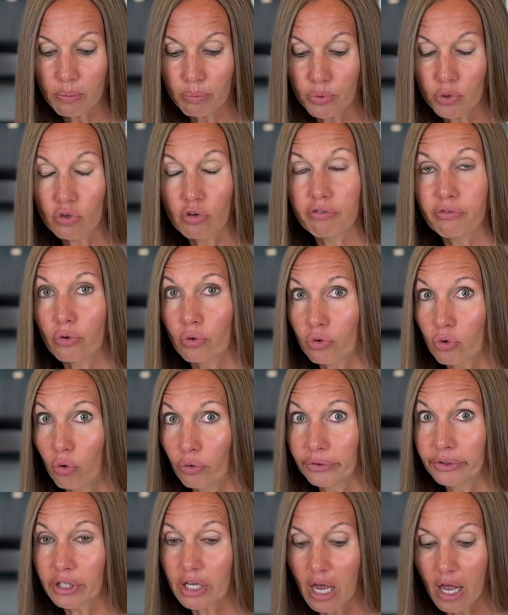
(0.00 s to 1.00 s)
beautiful
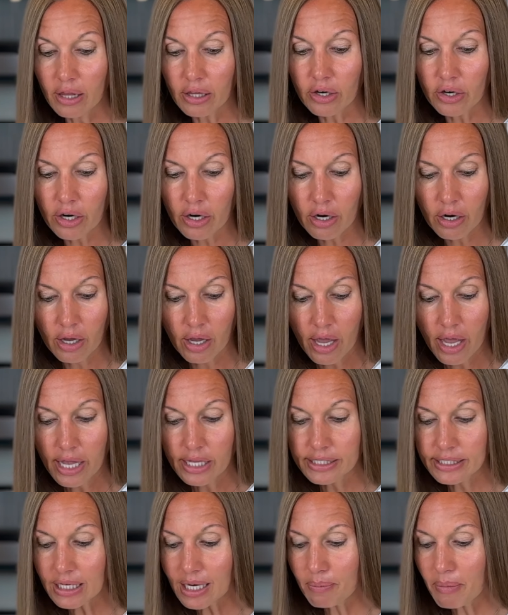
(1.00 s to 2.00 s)
golden color.
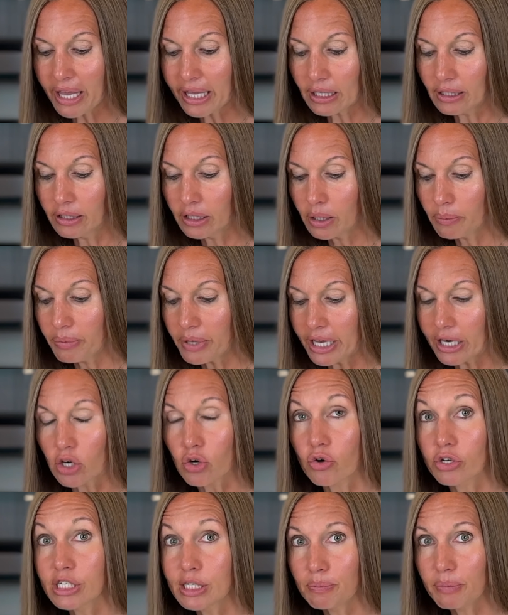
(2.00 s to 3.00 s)
It's going to make it a little bit
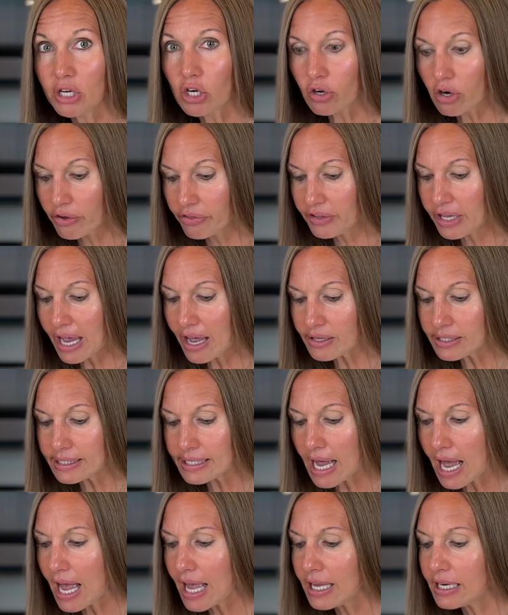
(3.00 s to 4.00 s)
crispier on the
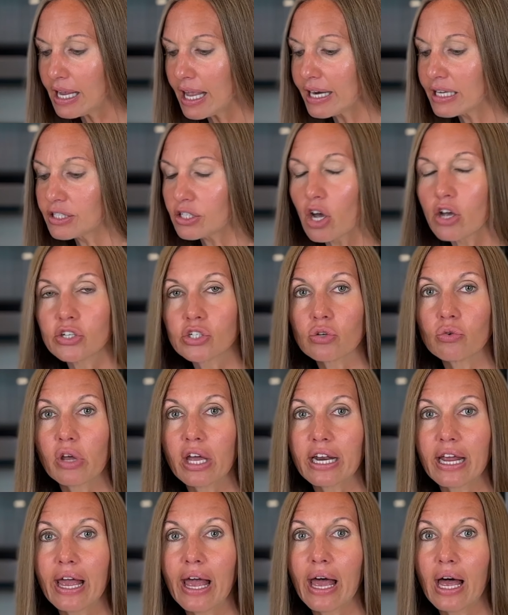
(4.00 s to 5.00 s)
outside, and it's also
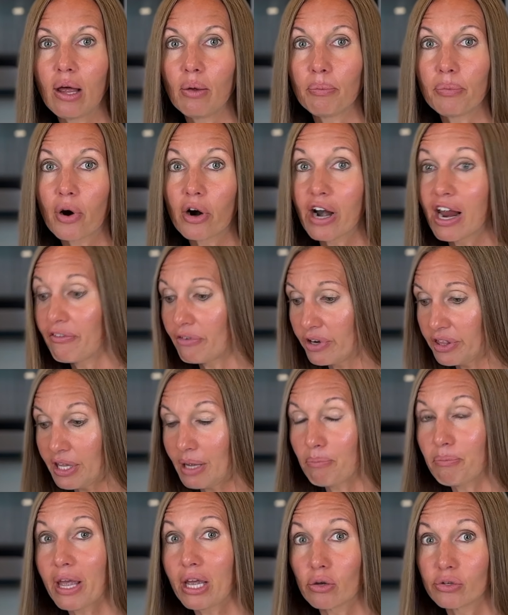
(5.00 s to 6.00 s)
going to help our
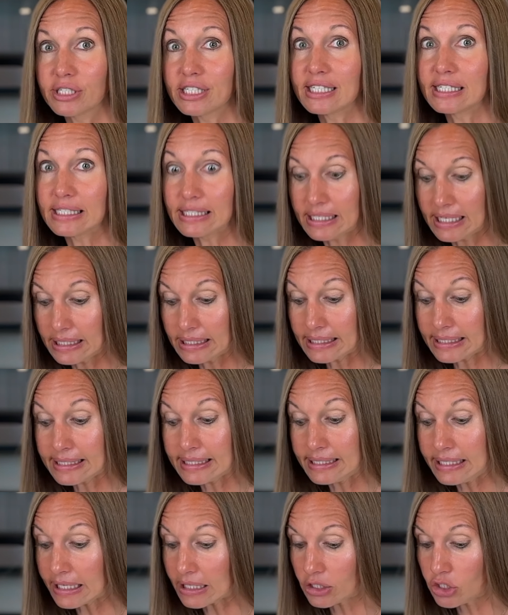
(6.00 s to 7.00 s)
Everything Bagel seasoning to
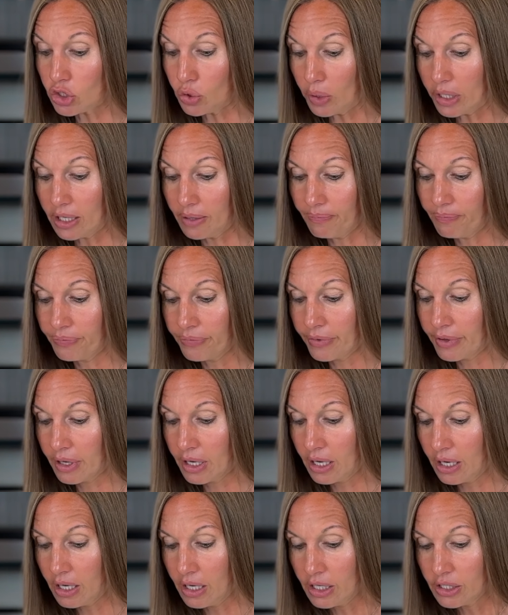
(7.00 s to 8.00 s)
stick to it.
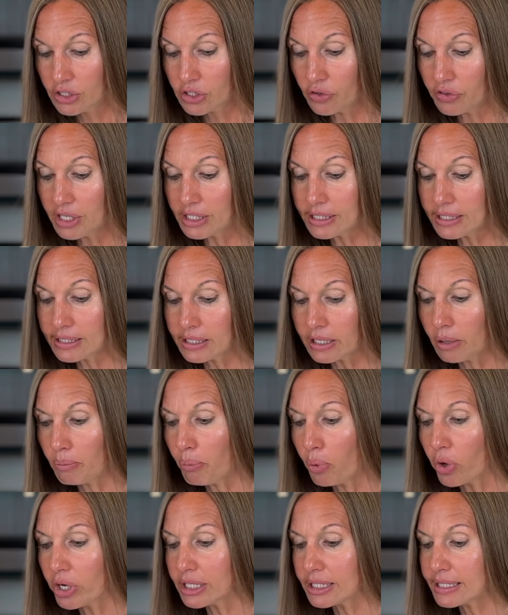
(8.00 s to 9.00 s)
So this is an
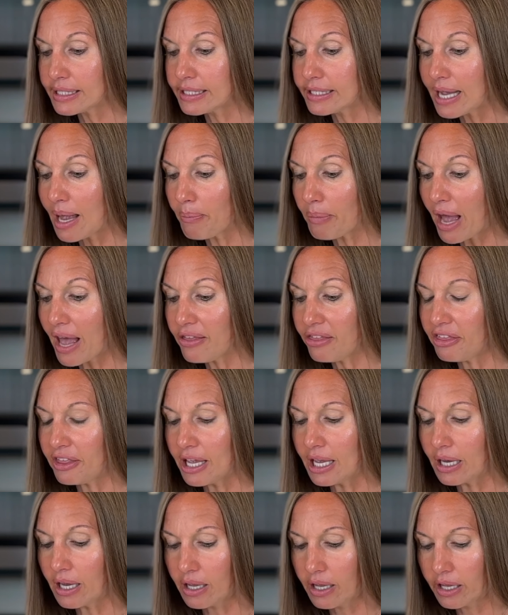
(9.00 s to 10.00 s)
important step, I
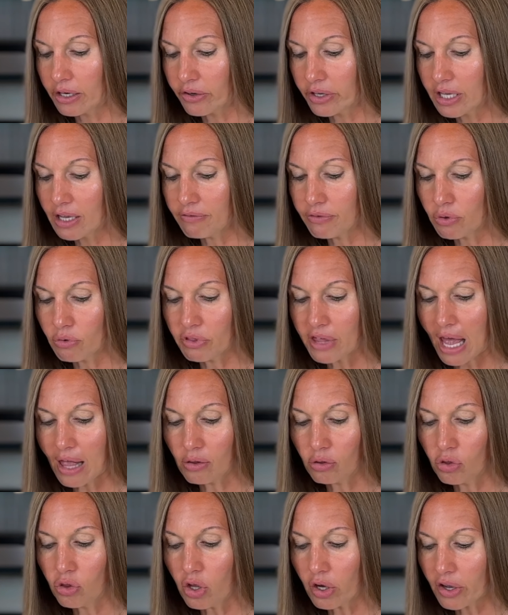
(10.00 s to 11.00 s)
think. It'll give you
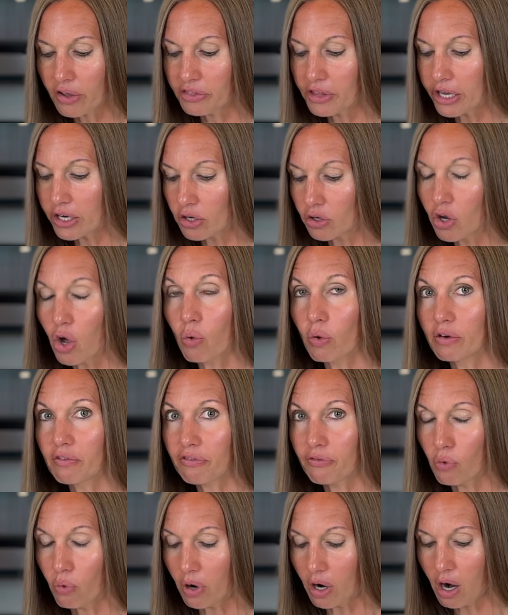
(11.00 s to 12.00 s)
that look that you're going
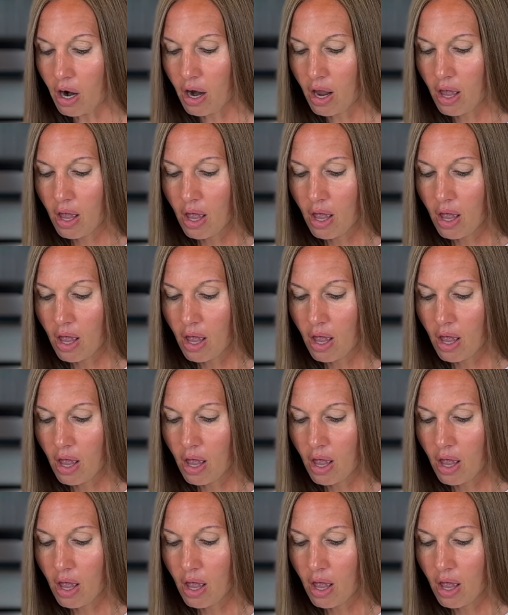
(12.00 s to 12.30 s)
for.